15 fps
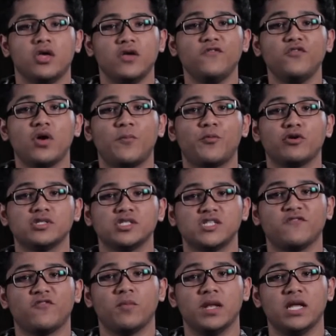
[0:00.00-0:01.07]
If you are
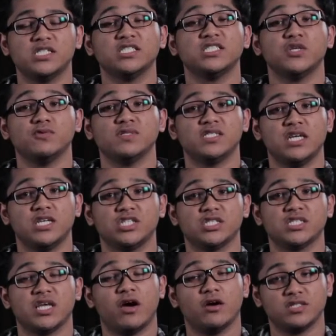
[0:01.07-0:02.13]
producing for Malaysian TV
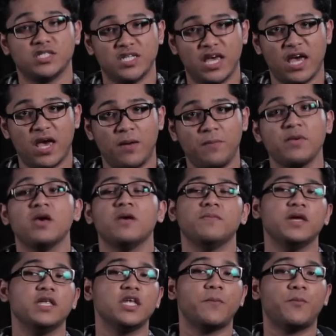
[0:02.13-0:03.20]
stations like RTM,
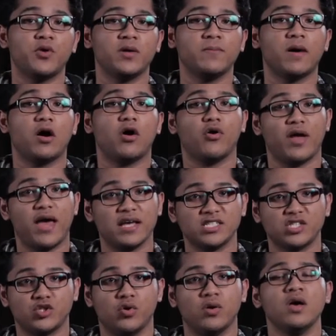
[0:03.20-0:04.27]
Media Prima or
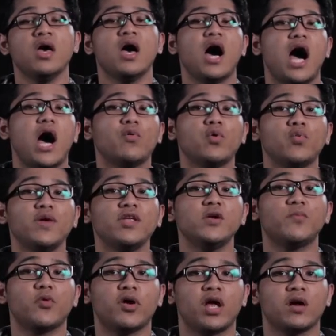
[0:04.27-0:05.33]
Astro, our
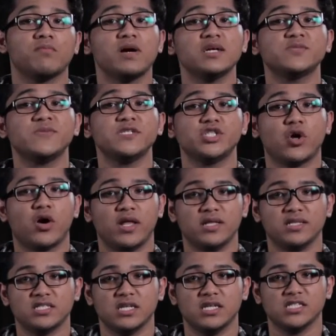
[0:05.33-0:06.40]
video product must be shot in
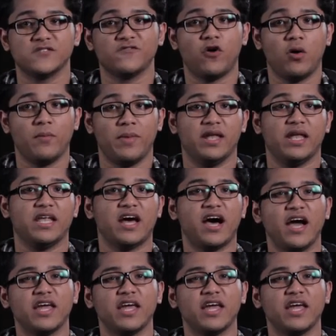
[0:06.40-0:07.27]
interlace format at